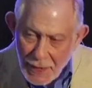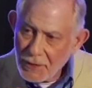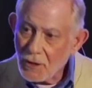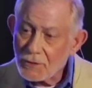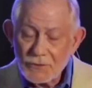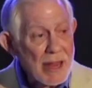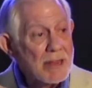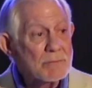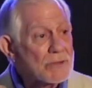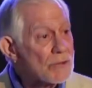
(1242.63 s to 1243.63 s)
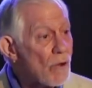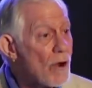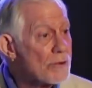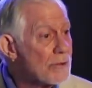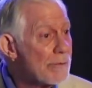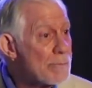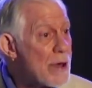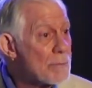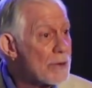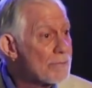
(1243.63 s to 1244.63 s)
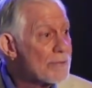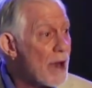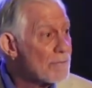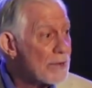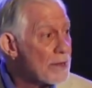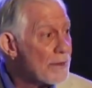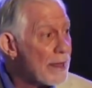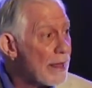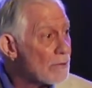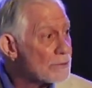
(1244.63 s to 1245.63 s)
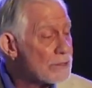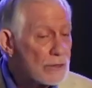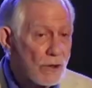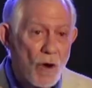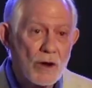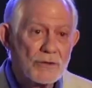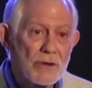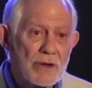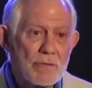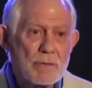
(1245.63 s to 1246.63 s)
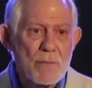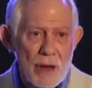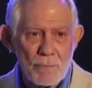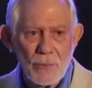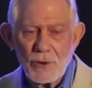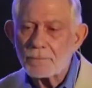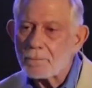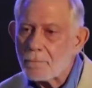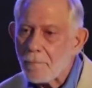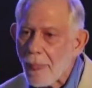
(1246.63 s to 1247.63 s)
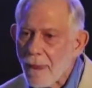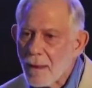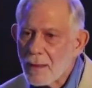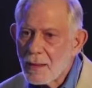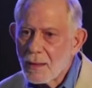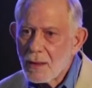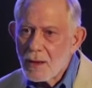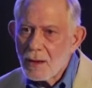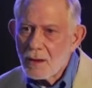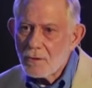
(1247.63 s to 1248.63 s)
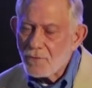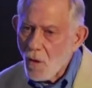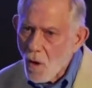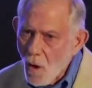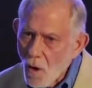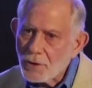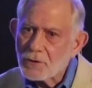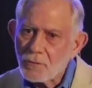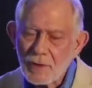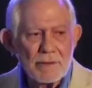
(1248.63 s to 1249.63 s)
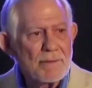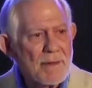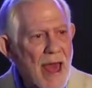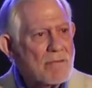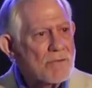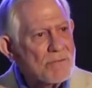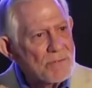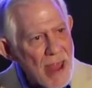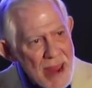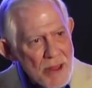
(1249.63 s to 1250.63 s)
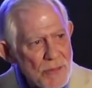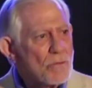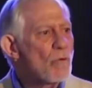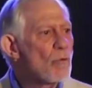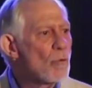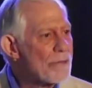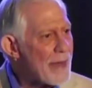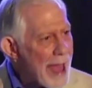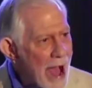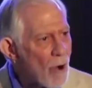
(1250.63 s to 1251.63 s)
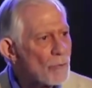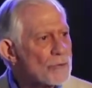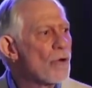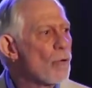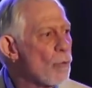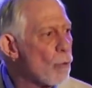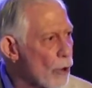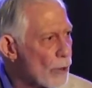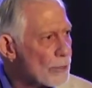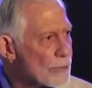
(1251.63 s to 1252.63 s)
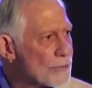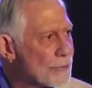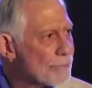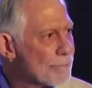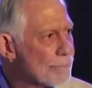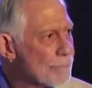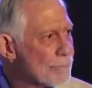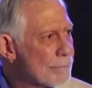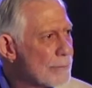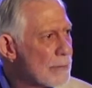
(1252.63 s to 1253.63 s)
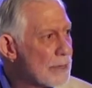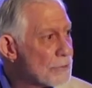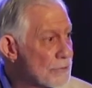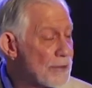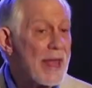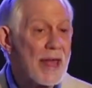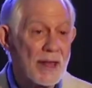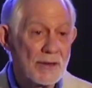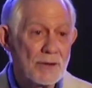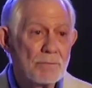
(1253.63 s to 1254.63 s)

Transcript: You know, James is largely remembered, if not for anything else, he's largely remembered for arguing that faith without works is dead.